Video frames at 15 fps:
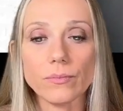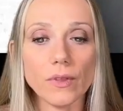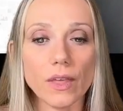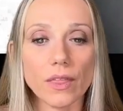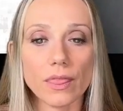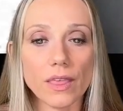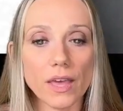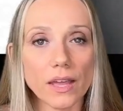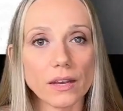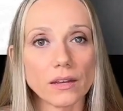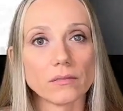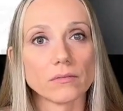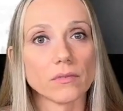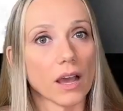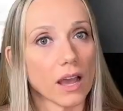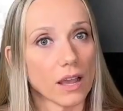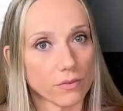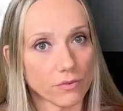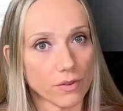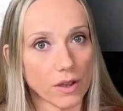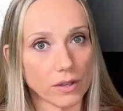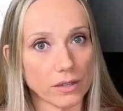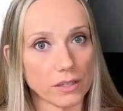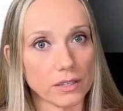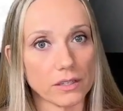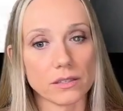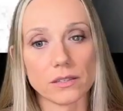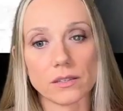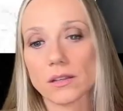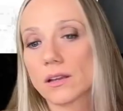Then I found it,
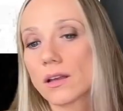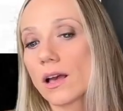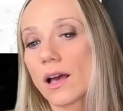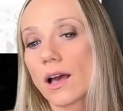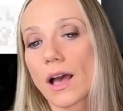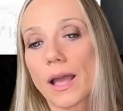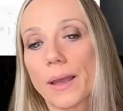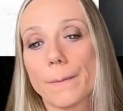I